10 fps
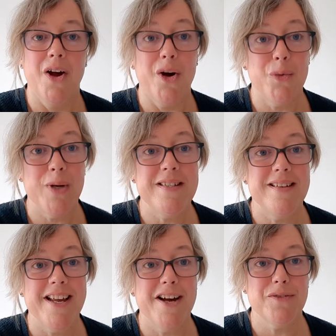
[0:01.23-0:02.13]
On
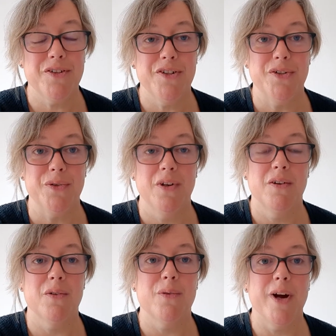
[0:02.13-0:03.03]
Wednesday afternoon,
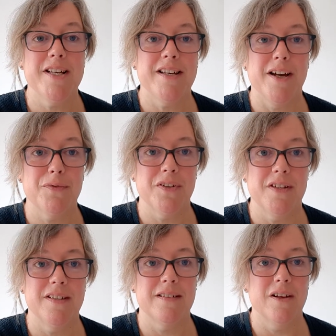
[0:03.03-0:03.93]
right after
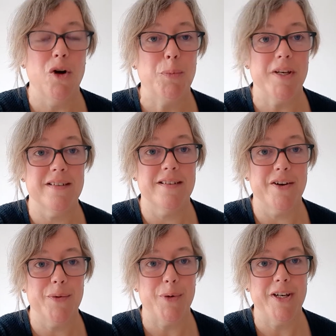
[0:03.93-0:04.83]
the opening
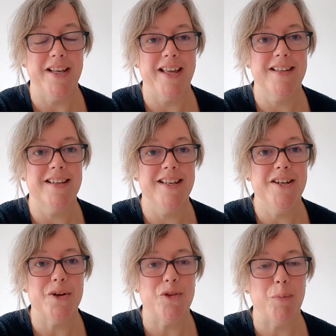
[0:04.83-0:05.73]
ceremony and the
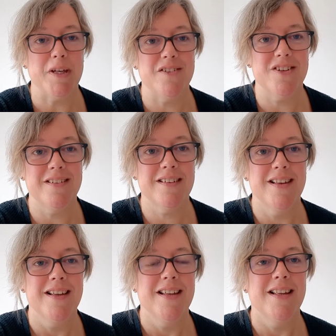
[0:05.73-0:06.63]
keynote speeches,
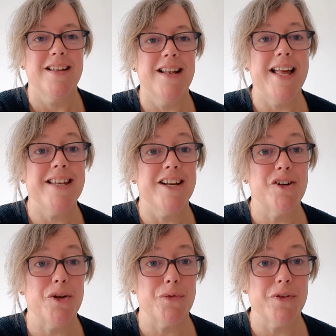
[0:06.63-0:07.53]
the LANDAC
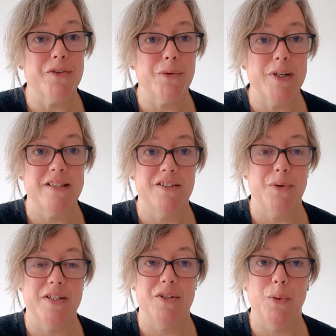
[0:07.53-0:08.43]
Conference
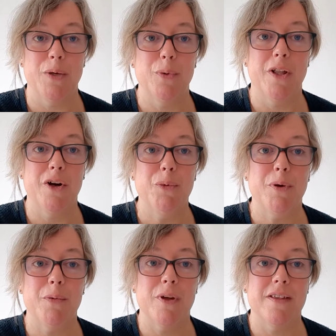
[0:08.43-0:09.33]
2021 will
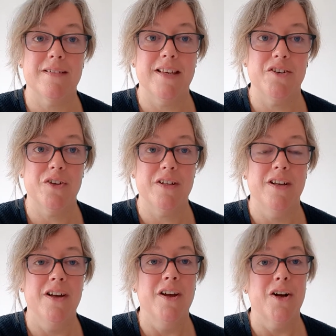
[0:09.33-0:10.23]
open with a session
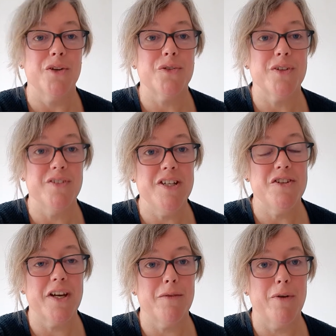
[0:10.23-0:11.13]
on
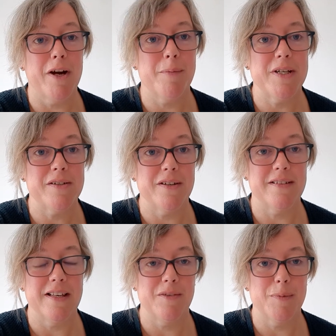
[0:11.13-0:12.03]
strategic environmental
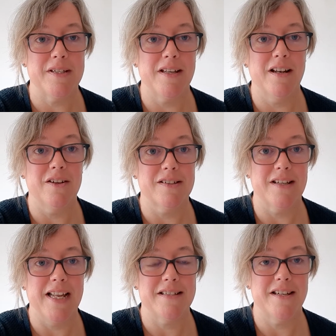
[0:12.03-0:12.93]
assessment and
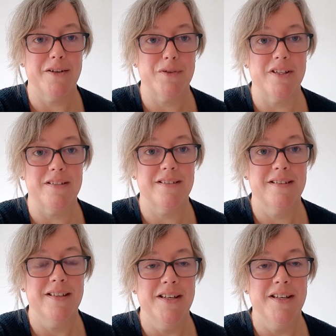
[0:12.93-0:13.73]
land governance.